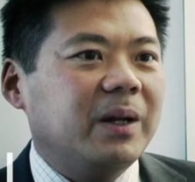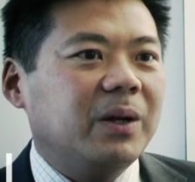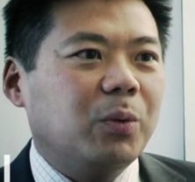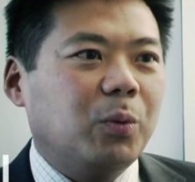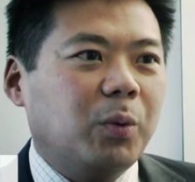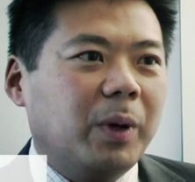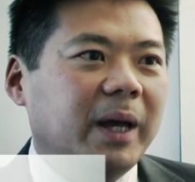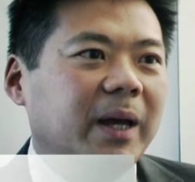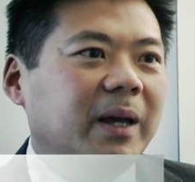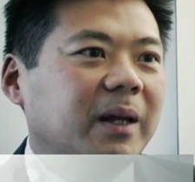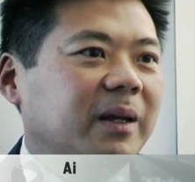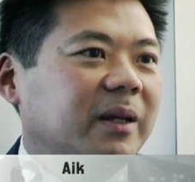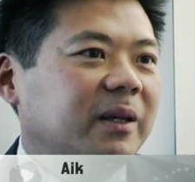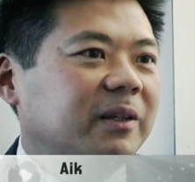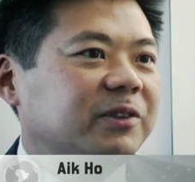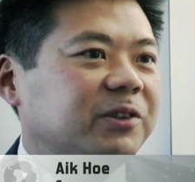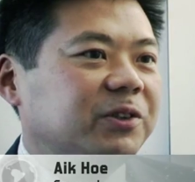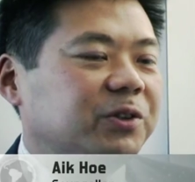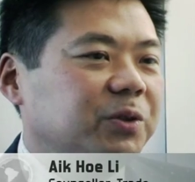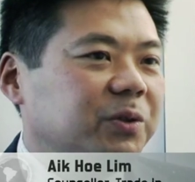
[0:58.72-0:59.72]
a way,
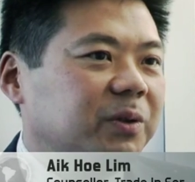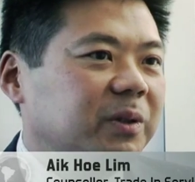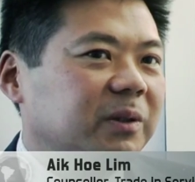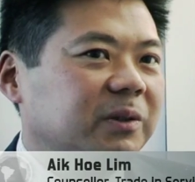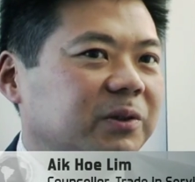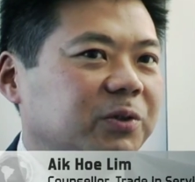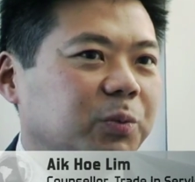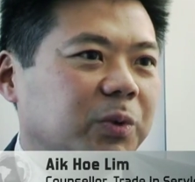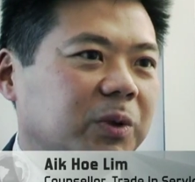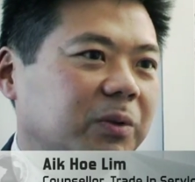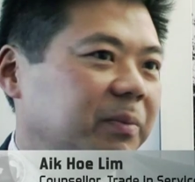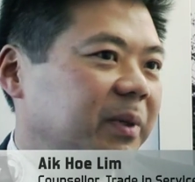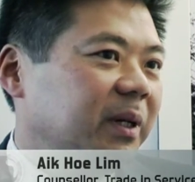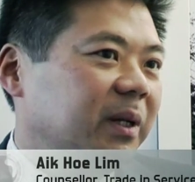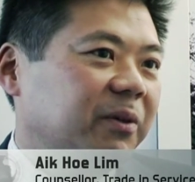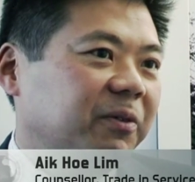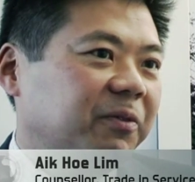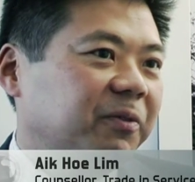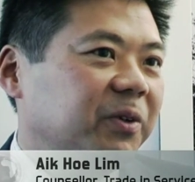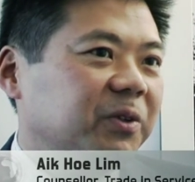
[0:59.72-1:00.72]
these students will be
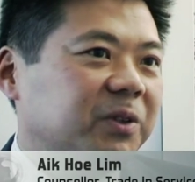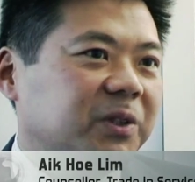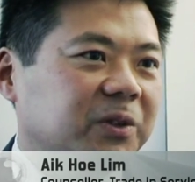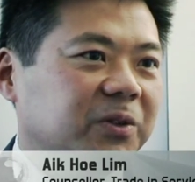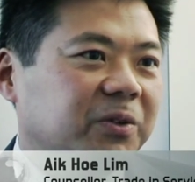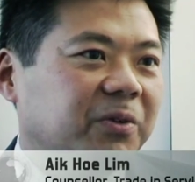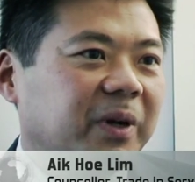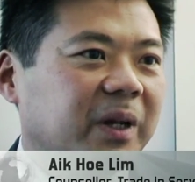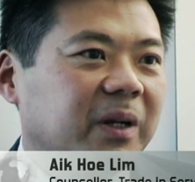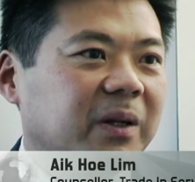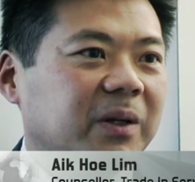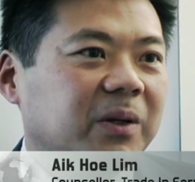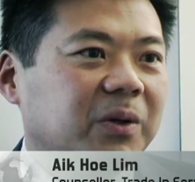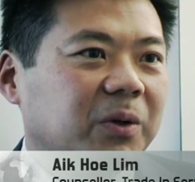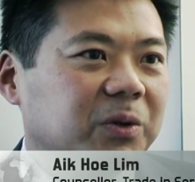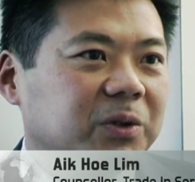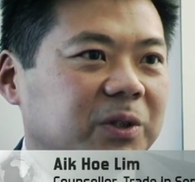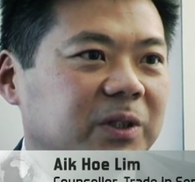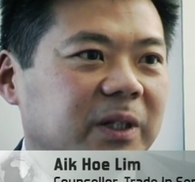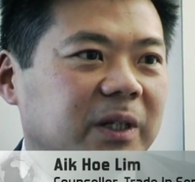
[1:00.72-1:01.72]
the future trade
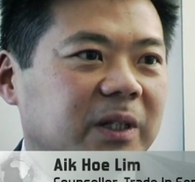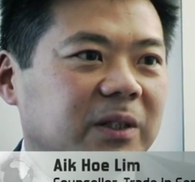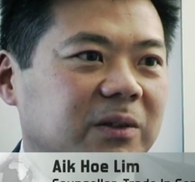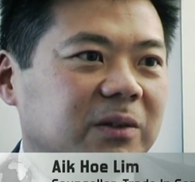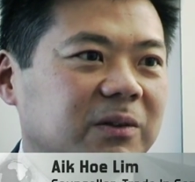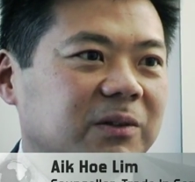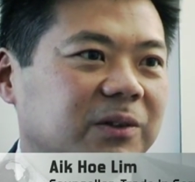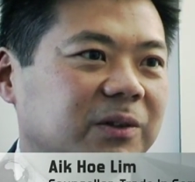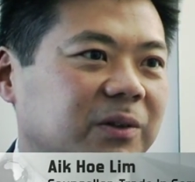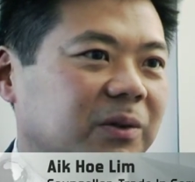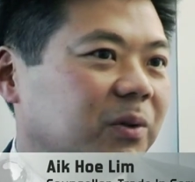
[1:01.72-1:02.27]
negotiators